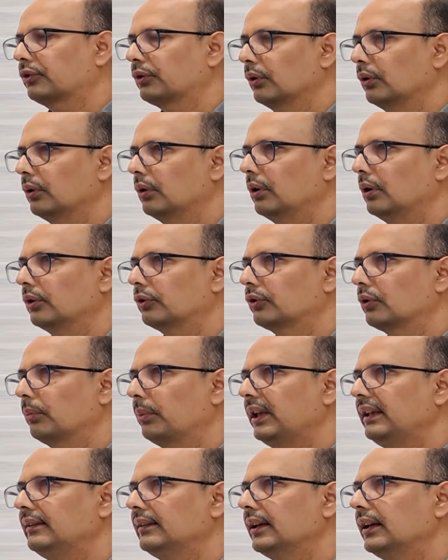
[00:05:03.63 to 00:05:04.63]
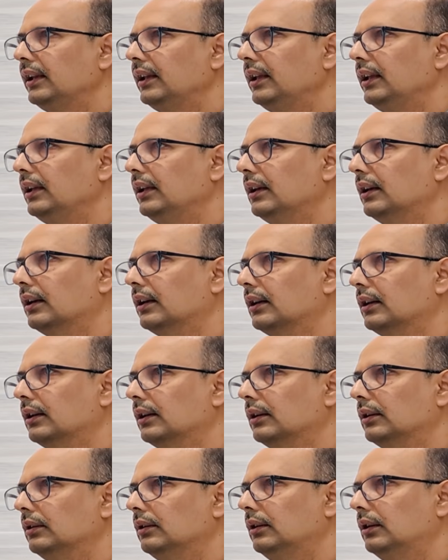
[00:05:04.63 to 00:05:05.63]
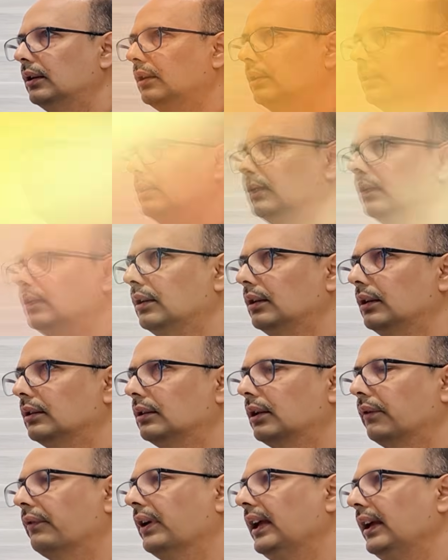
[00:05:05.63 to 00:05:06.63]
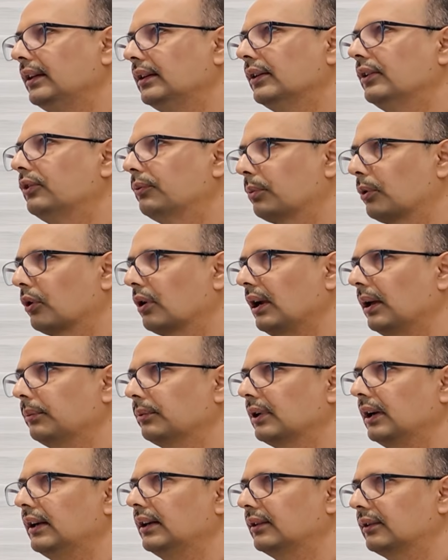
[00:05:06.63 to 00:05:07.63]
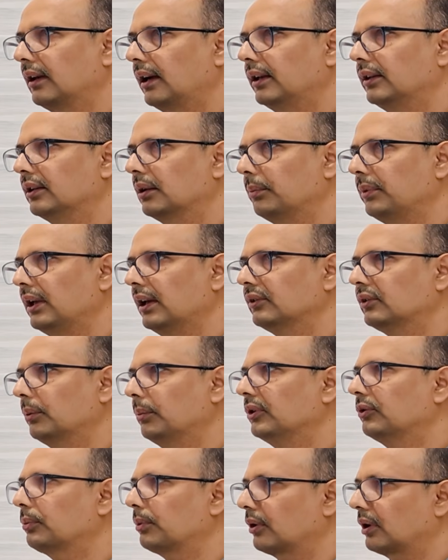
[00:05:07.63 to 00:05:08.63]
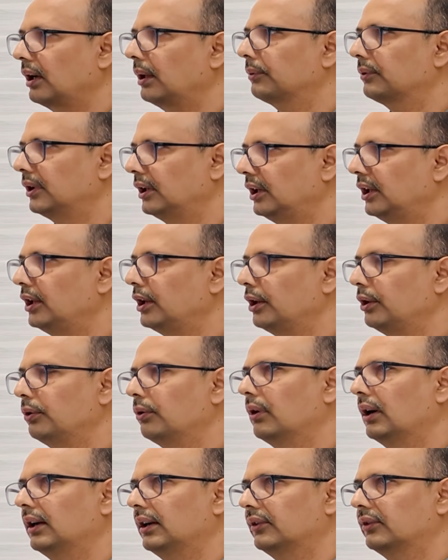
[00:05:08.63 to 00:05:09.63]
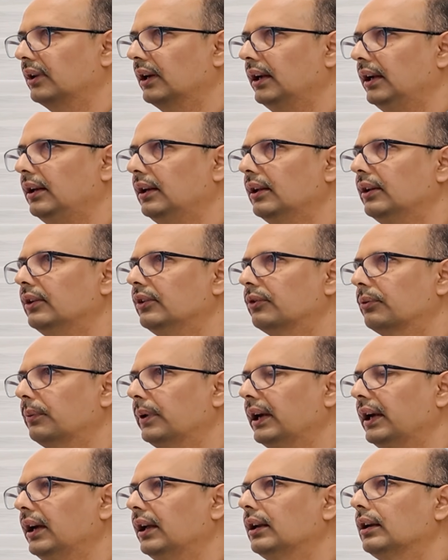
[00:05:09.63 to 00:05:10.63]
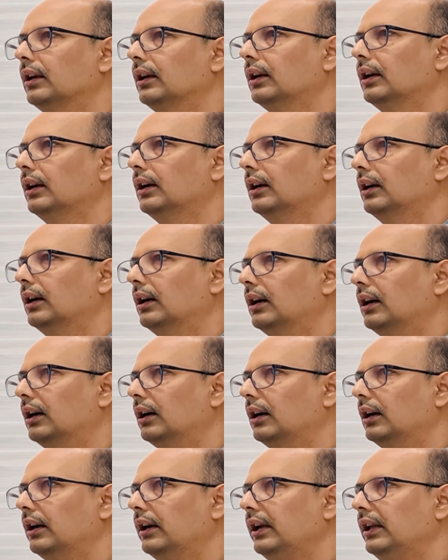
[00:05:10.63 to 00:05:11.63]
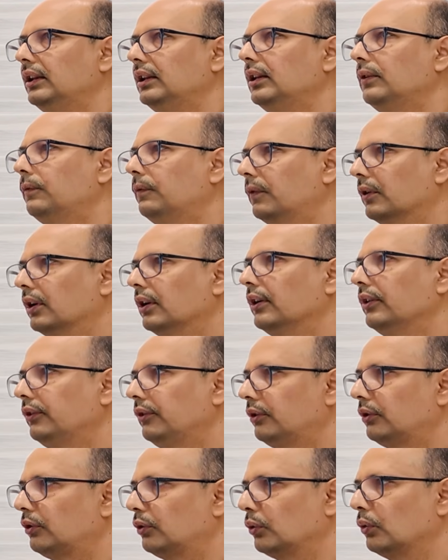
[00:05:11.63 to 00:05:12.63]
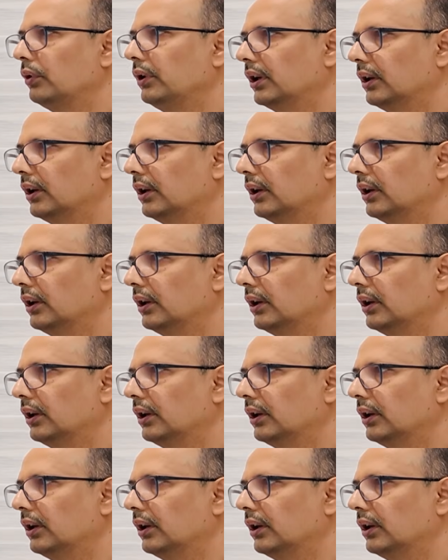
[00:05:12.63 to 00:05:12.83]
So basically, the way these programs are designed, the BSMS programs at DAU are designed, is where in the first 2